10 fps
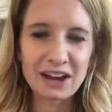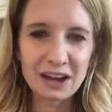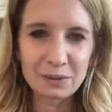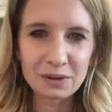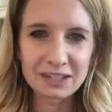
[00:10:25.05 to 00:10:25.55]

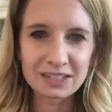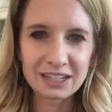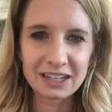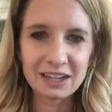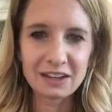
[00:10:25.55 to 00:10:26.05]
I want to
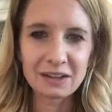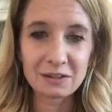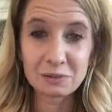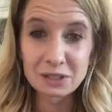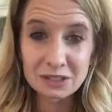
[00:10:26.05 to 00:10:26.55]
see
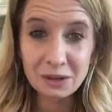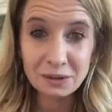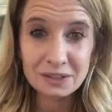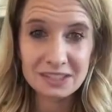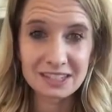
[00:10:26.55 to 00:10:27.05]

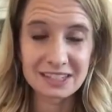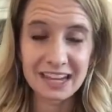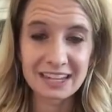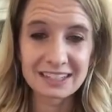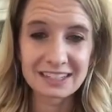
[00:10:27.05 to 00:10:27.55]
results these
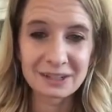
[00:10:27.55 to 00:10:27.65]
days.